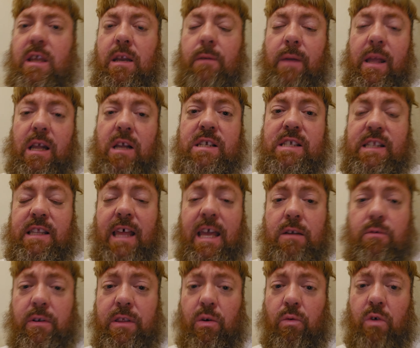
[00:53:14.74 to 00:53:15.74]
they're going to be
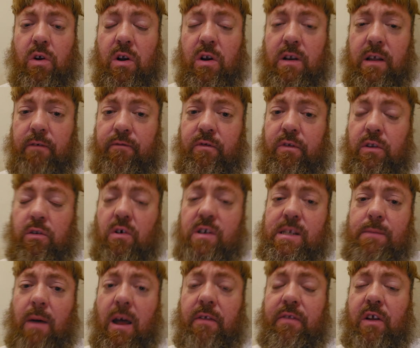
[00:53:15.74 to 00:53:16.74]
slayed with the word of the
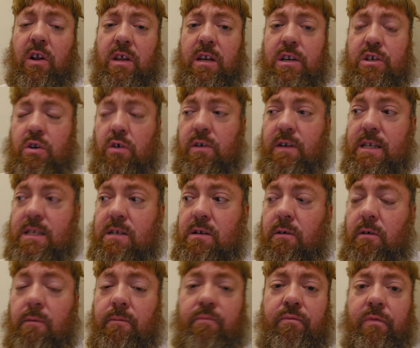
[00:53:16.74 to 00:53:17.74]
Lord's mouth. They're going to turn
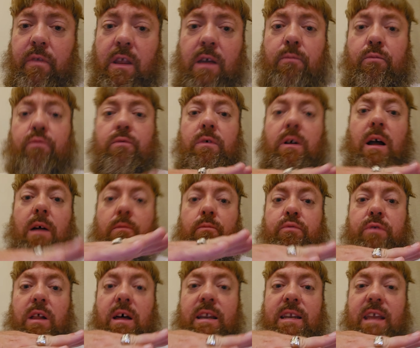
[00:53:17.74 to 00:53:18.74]
into
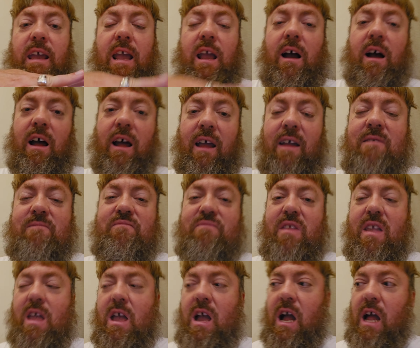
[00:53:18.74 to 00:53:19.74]
blood, yay high.
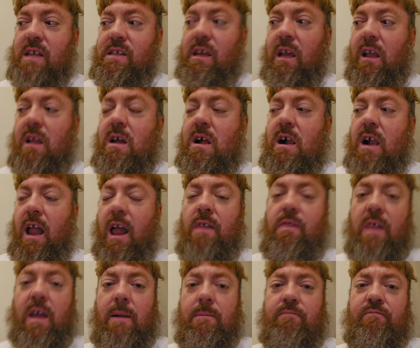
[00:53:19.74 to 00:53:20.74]
It's like,
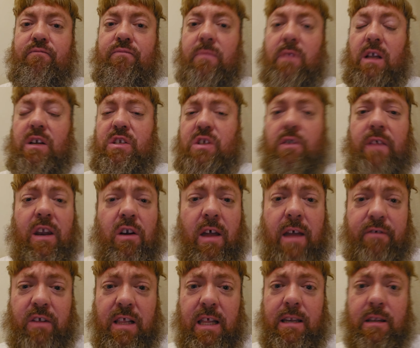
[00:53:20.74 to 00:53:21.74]
and then, so
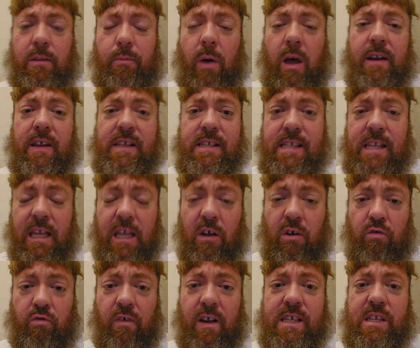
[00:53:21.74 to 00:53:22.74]
they don't have to clean up the bodies.
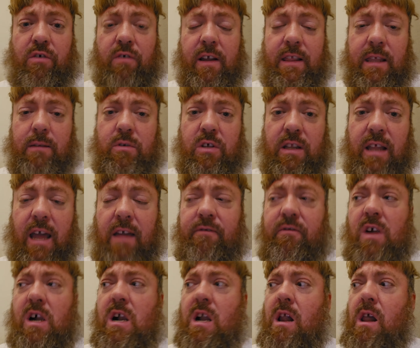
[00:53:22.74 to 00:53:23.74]
He'll resurrect them to
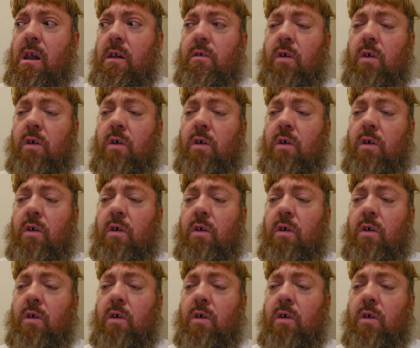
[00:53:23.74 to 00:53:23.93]
life.